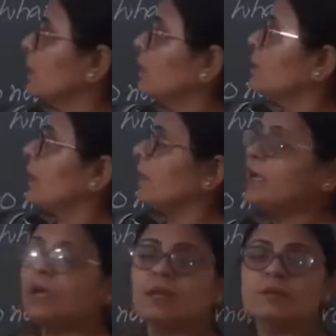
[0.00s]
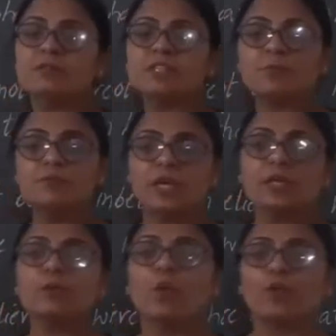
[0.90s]
here like
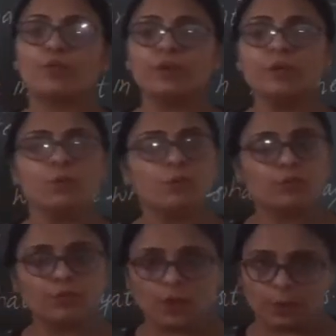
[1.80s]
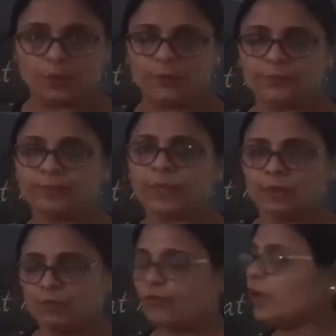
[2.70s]
subject of a verb.
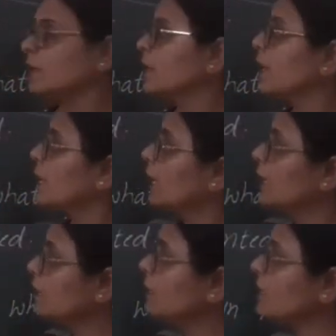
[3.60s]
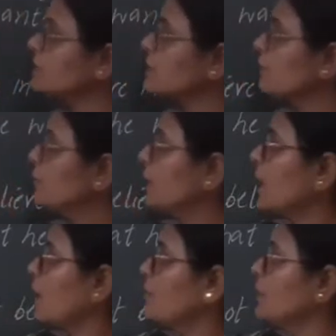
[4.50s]
Fine. In the next, we are
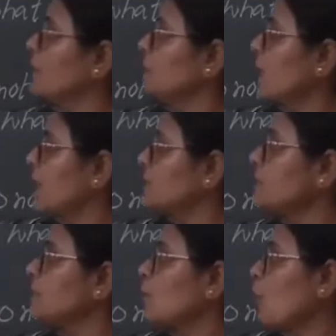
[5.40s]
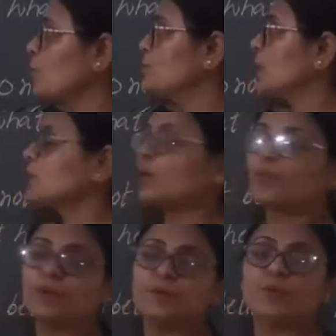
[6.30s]
having it as object
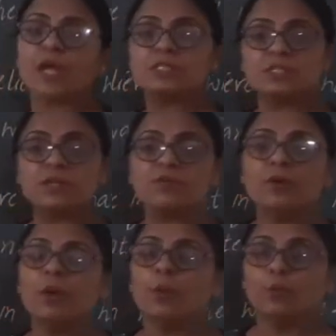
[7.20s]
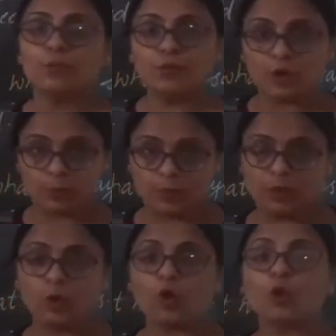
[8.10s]
of a transitive verb.
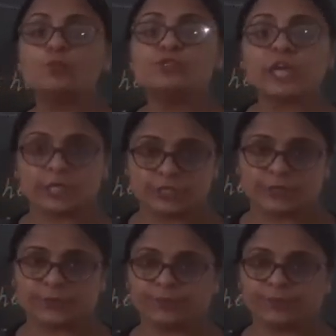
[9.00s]
Object.